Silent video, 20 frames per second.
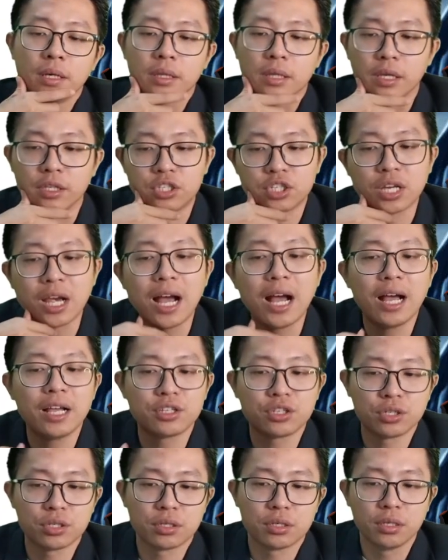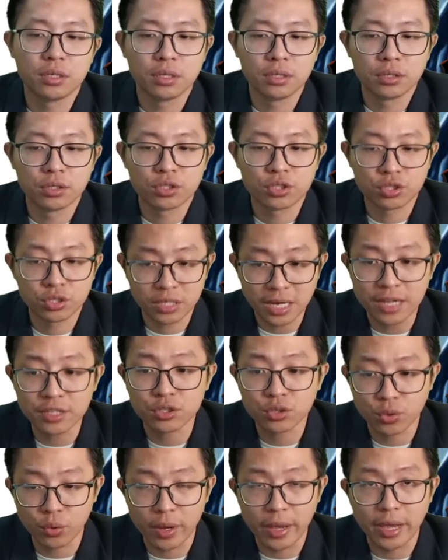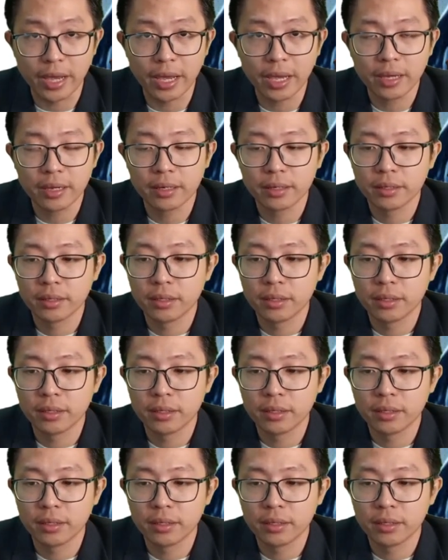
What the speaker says: the charge square